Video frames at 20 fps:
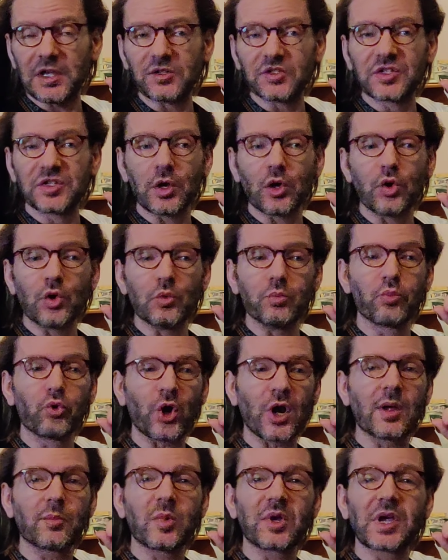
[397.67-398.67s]
and so
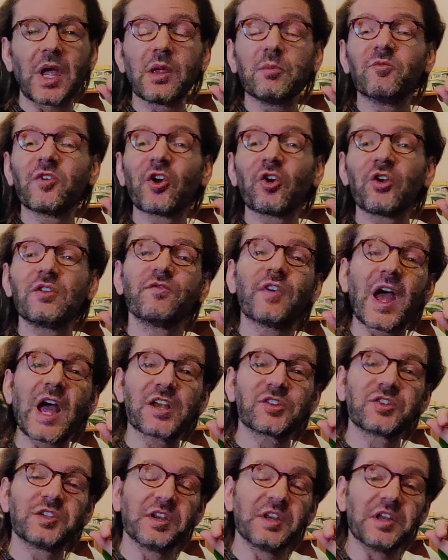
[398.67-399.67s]
Bram became very
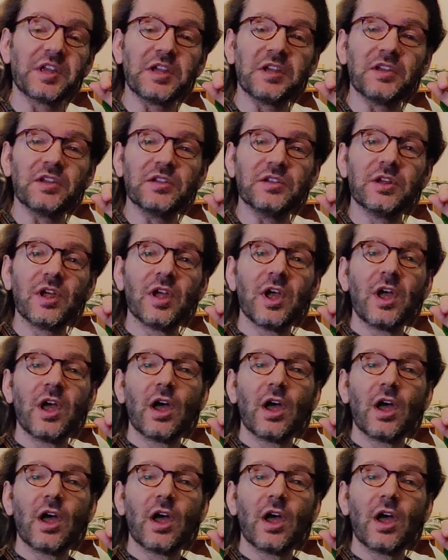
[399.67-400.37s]
fascinated